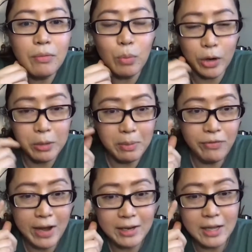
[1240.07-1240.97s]
we're gonna
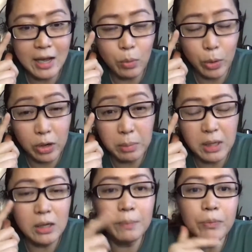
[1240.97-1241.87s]

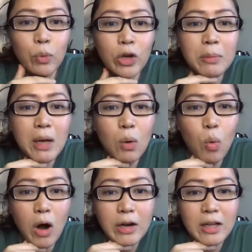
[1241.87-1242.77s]
be
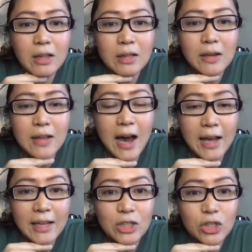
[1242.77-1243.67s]
awarding the
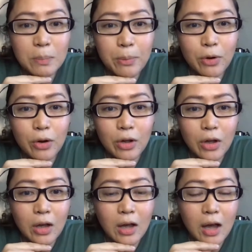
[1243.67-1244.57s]
highest tipper
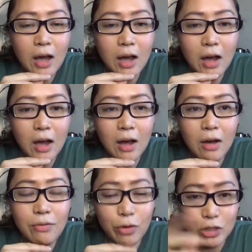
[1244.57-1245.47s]

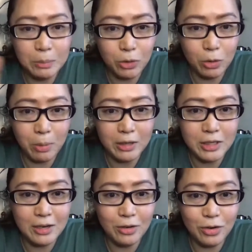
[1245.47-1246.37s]
for Tip Your
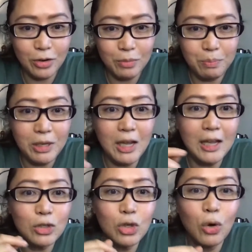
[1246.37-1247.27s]
Bartender
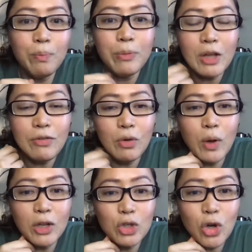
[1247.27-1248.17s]
PH. So if you
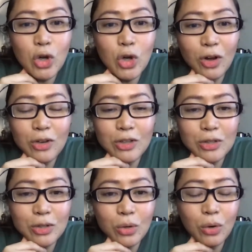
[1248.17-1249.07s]
want to join, all you need
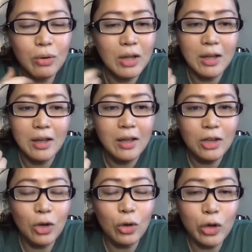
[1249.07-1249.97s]
to do,
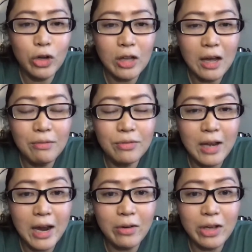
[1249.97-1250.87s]
you're gonna have
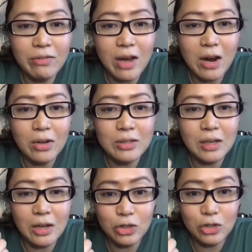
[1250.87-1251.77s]
Larry Guevara's
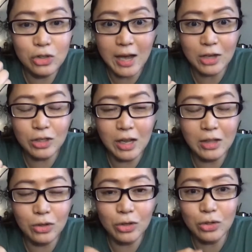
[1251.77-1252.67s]
Gcash
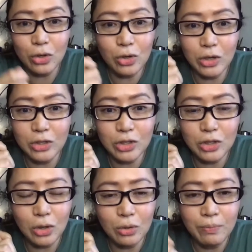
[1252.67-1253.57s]
later, so you can just
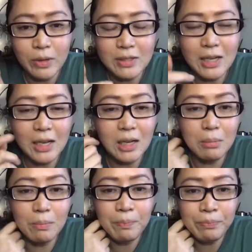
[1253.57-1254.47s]
send
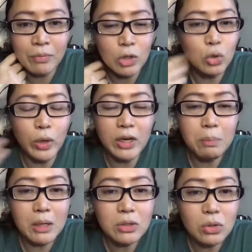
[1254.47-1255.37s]
him 20
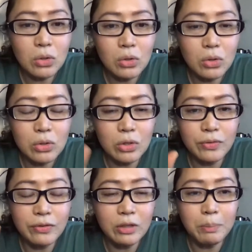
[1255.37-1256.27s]
pesos or
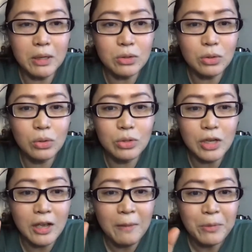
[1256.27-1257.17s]
50 pesos.
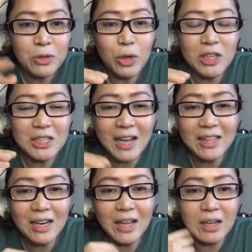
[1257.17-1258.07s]
So it's
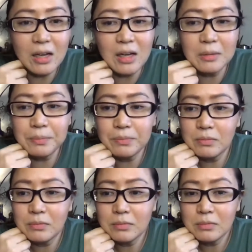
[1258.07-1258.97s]
kind of like an
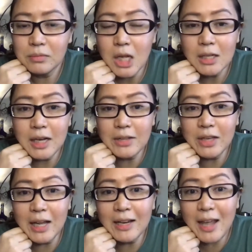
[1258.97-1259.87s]

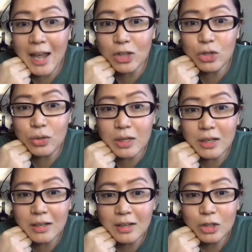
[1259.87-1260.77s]

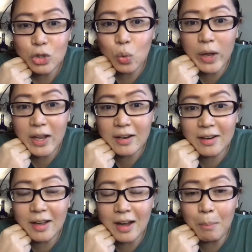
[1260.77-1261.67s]
entry to
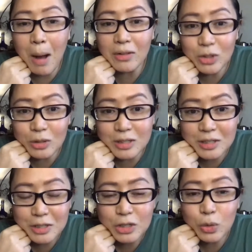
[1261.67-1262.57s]
win
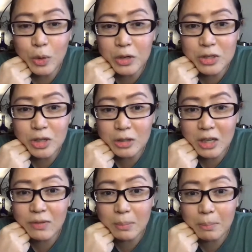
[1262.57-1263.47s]
bottles. So we're gonna start
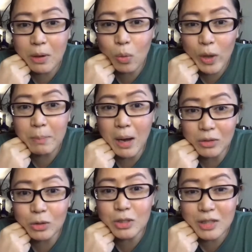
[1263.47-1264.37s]
giving away
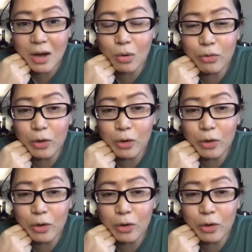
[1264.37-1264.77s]
bottles now for